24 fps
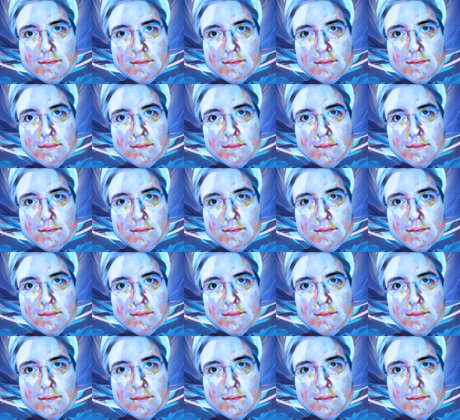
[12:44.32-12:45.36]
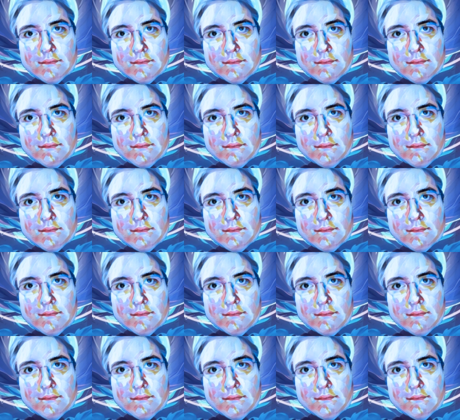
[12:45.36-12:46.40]

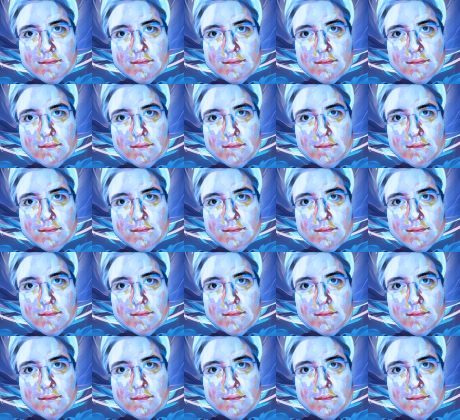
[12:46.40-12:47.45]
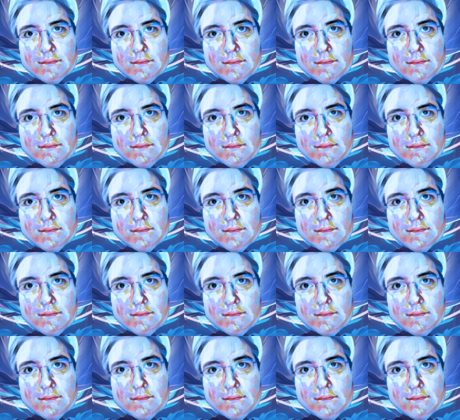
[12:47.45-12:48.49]

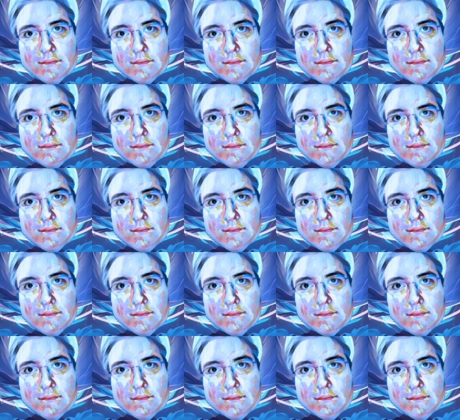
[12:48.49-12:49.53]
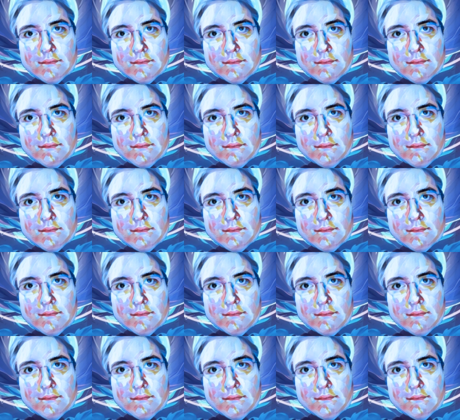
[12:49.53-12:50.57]

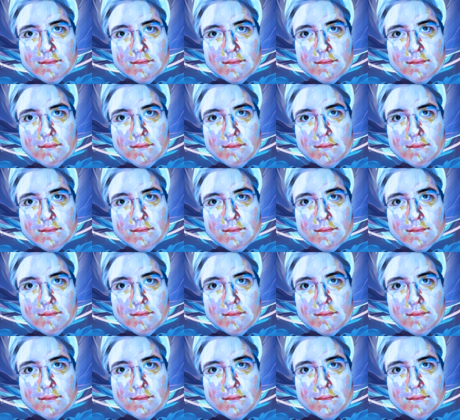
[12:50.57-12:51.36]
The face doesn't move, so there is nothing to read.